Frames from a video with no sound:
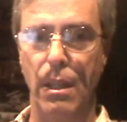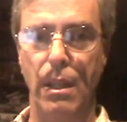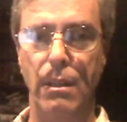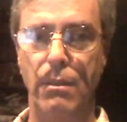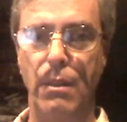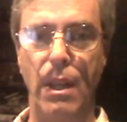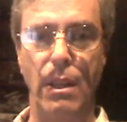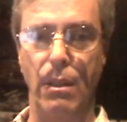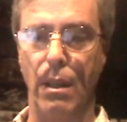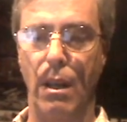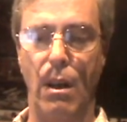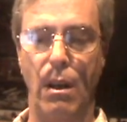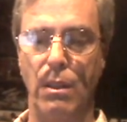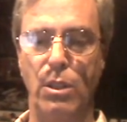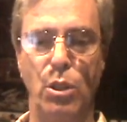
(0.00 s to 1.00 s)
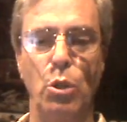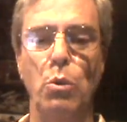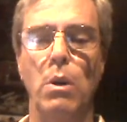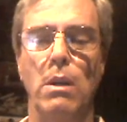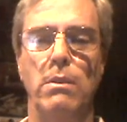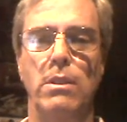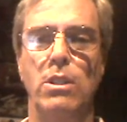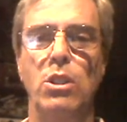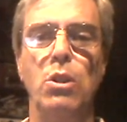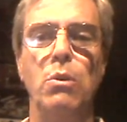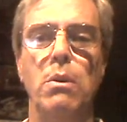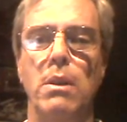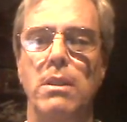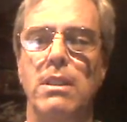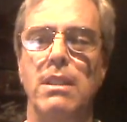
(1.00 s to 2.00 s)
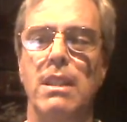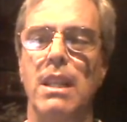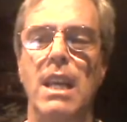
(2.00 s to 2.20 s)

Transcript: They to a